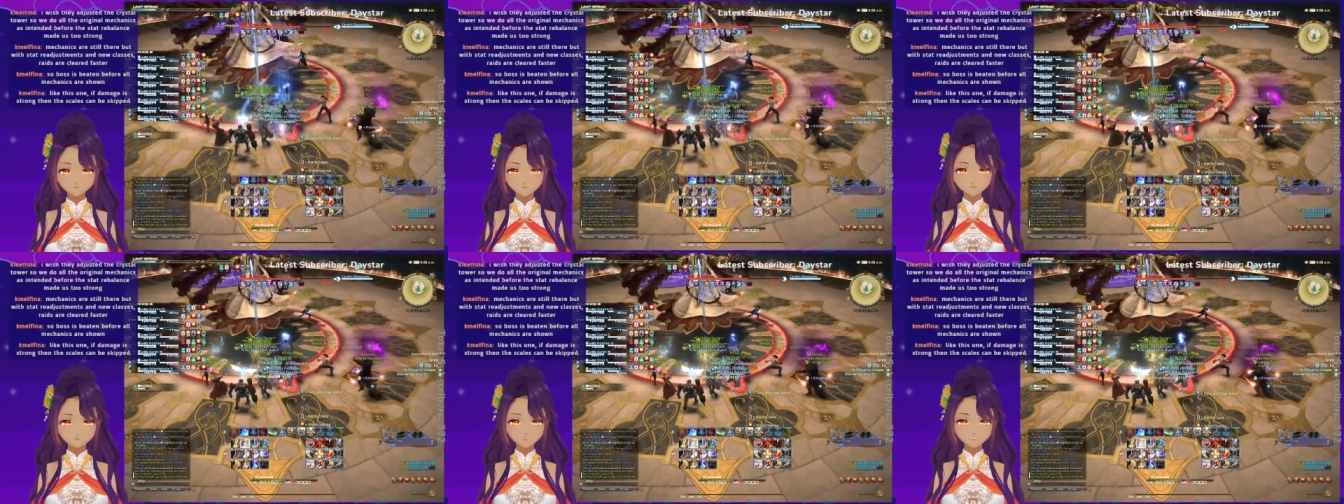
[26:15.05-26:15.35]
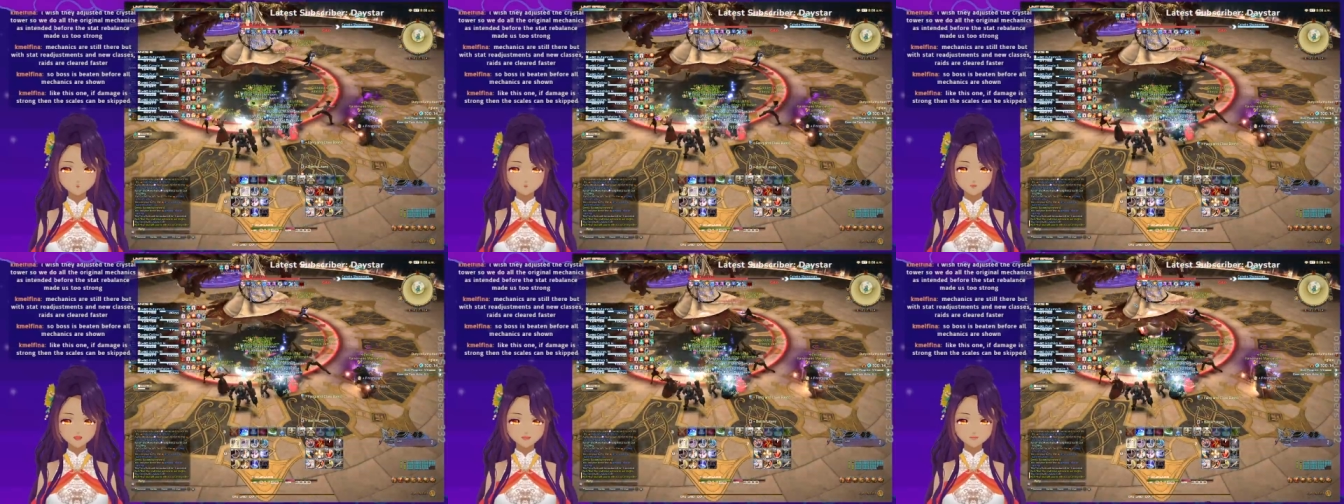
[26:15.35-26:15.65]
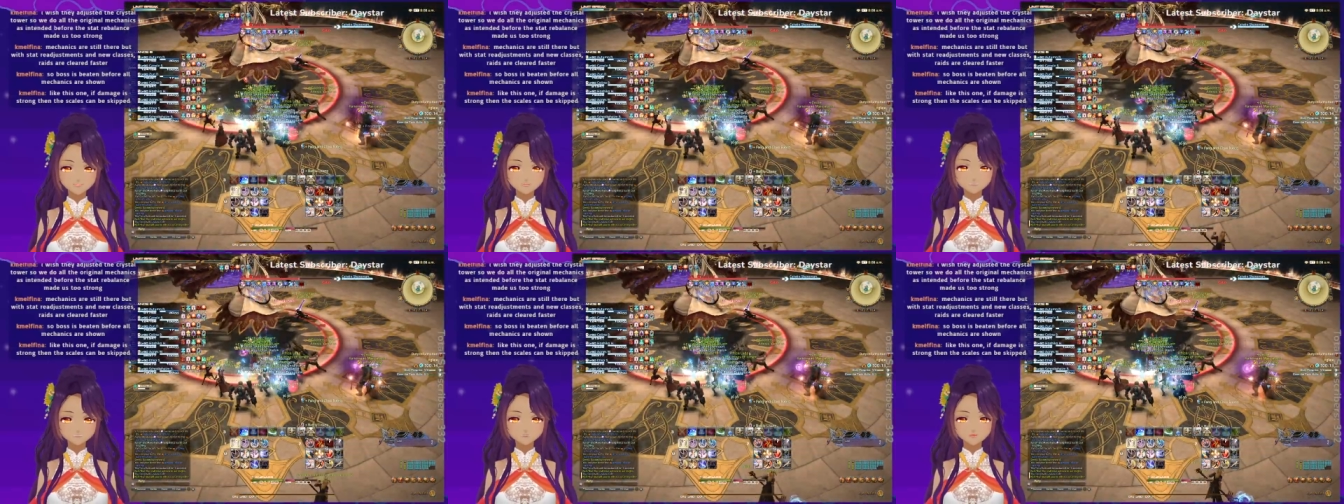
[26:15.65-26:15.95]
Okay, I
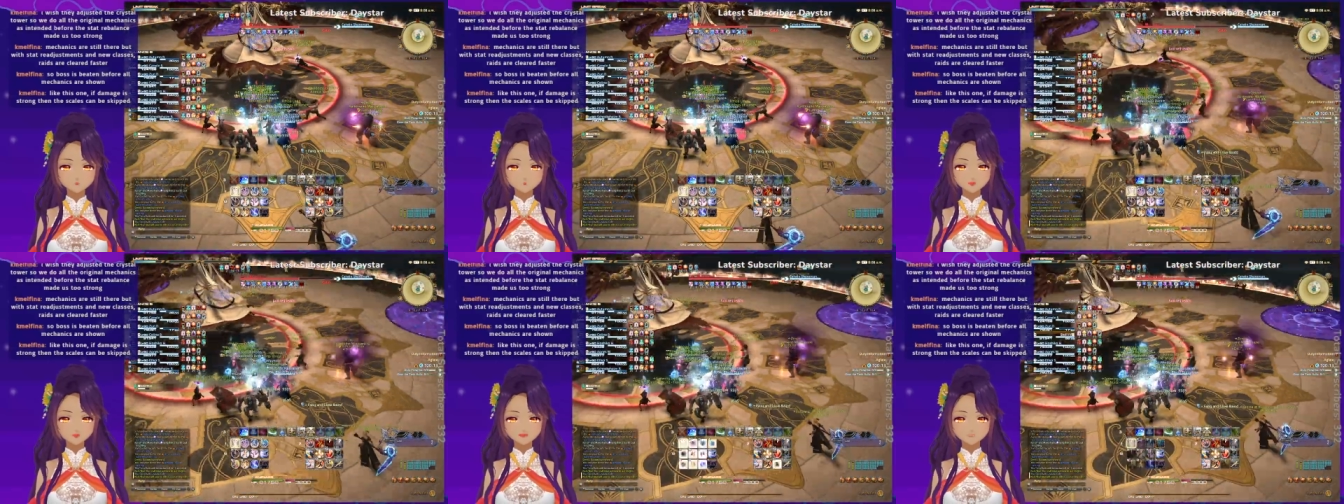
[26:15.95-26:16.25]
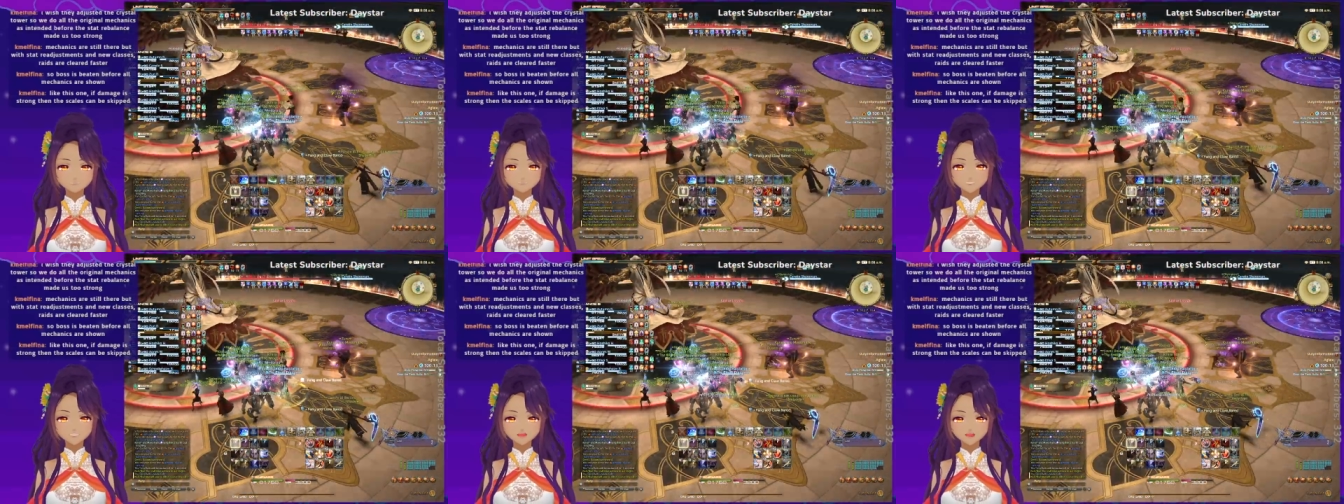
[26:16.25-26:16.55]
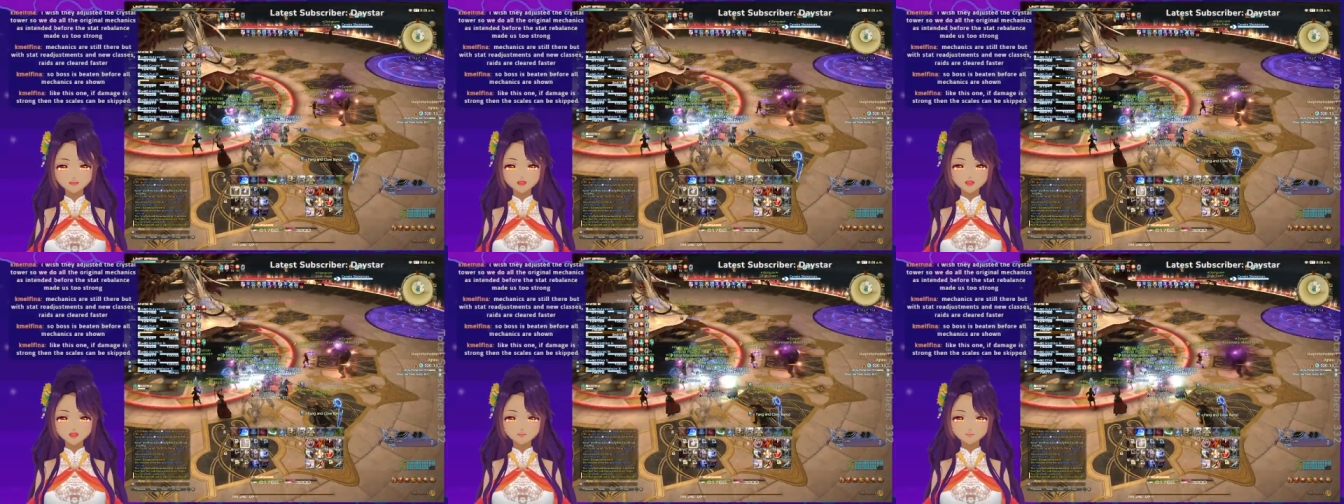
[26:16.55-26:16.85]
didn't see where the
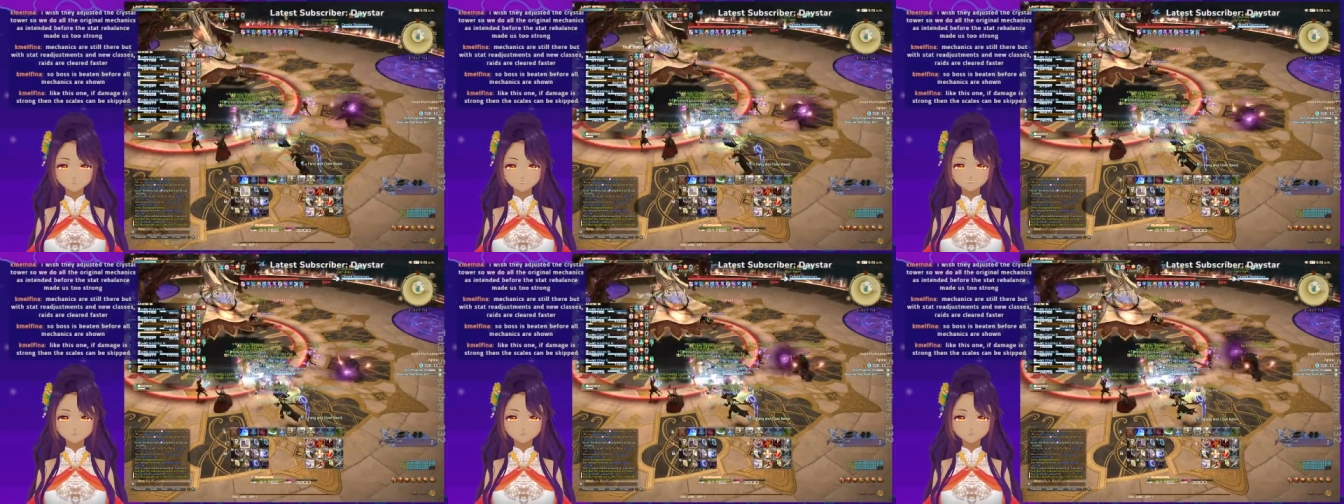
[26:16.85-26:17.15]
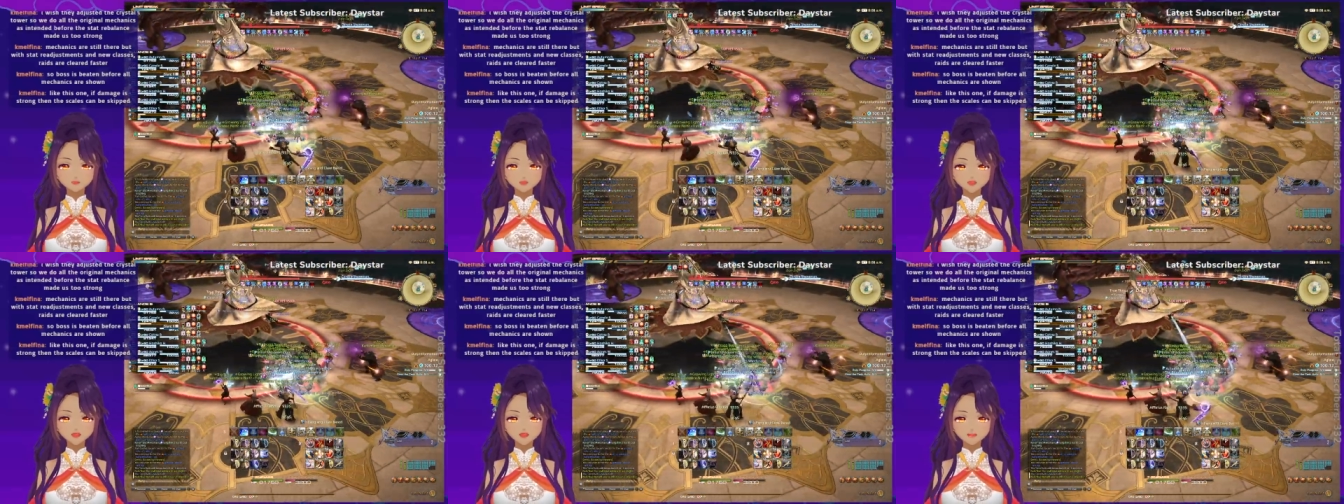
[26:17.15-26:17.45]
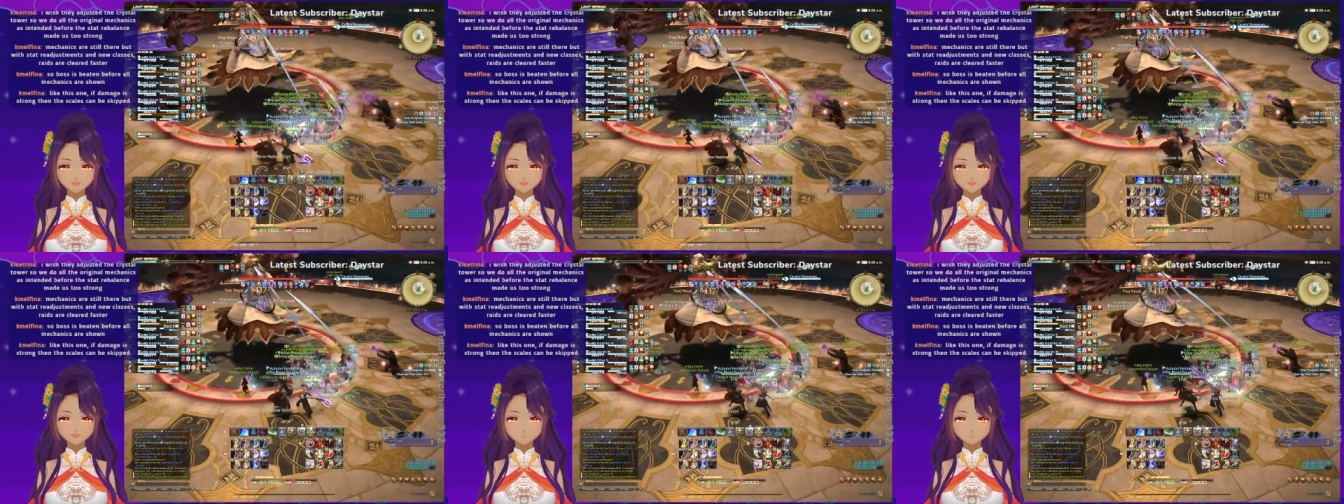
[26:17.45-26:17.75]
stack was,
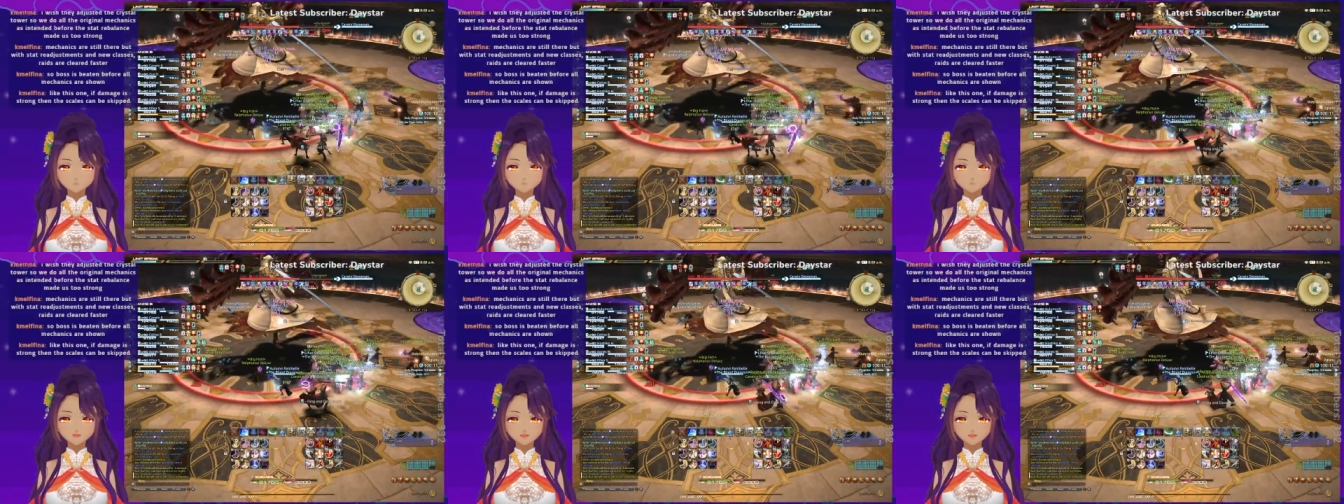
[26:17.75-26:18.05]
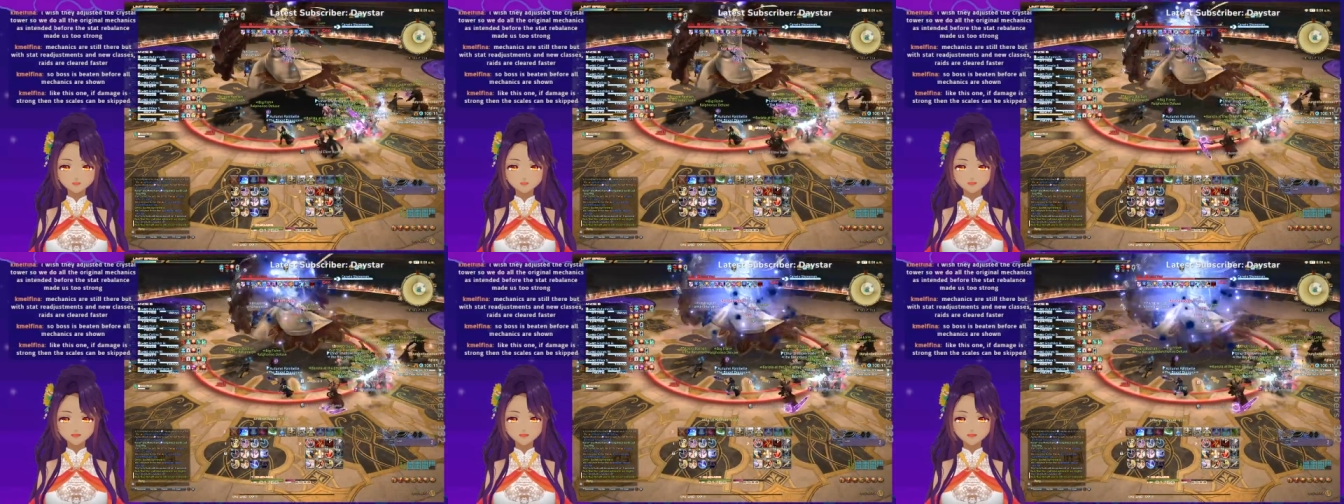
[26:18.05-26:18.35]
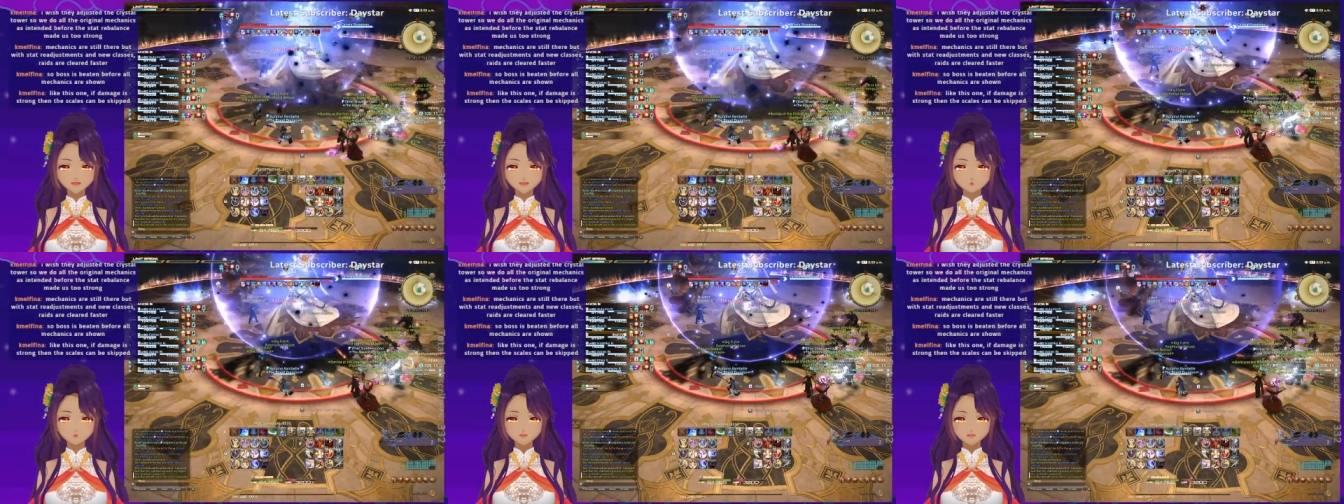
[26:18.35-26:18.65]
but I think
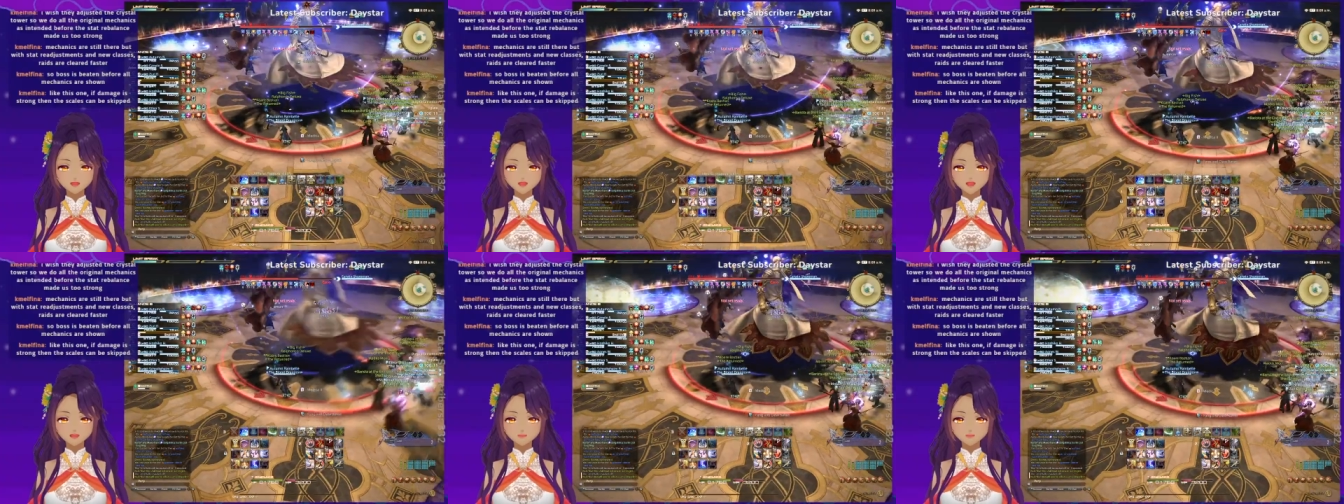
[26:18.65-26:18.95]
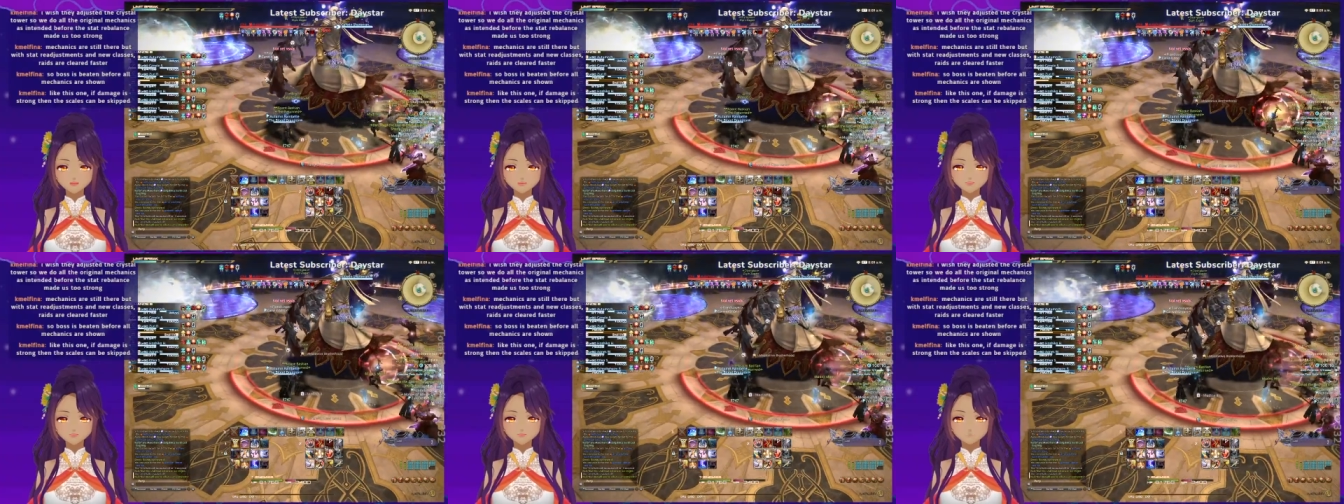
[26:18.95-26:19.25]
we got it.